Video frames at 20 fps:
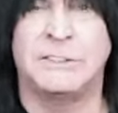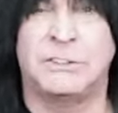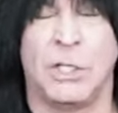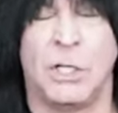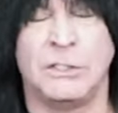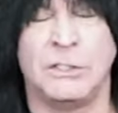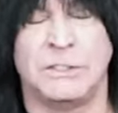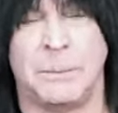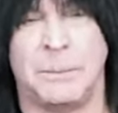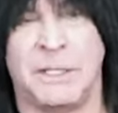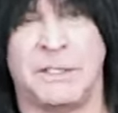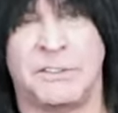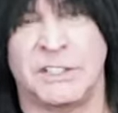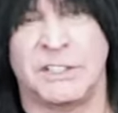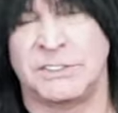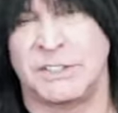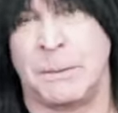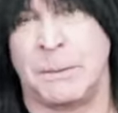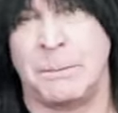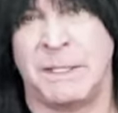I talked about
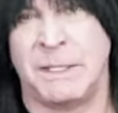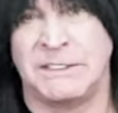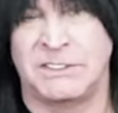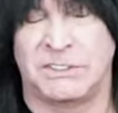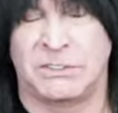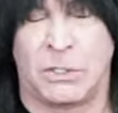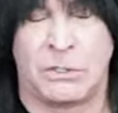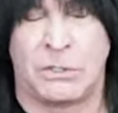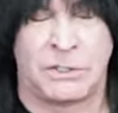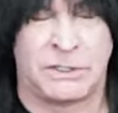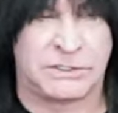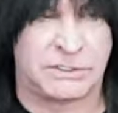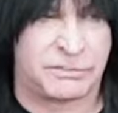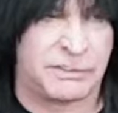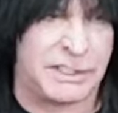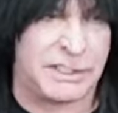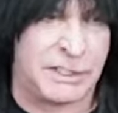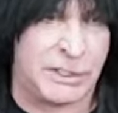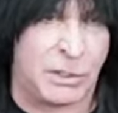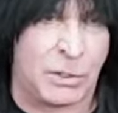this on my Starlix
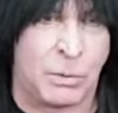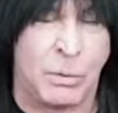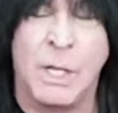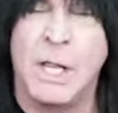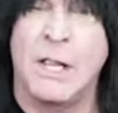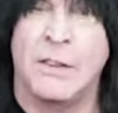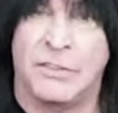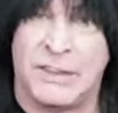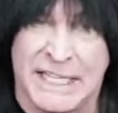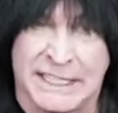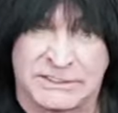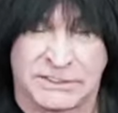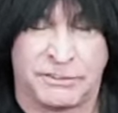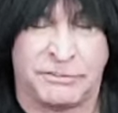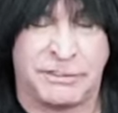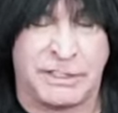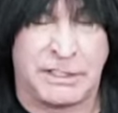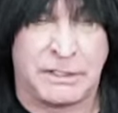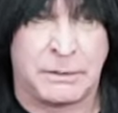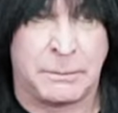video that's
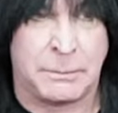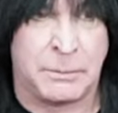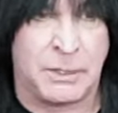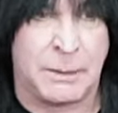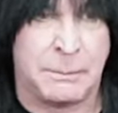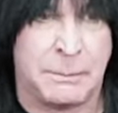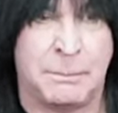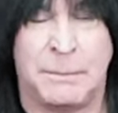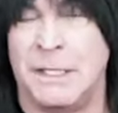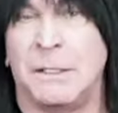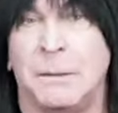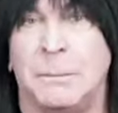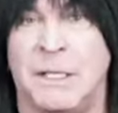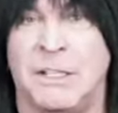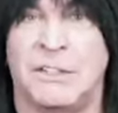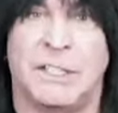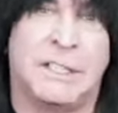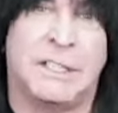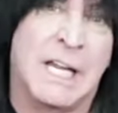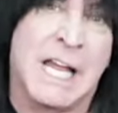available at Metal
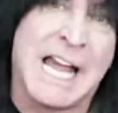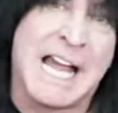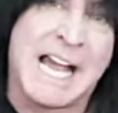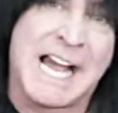Method.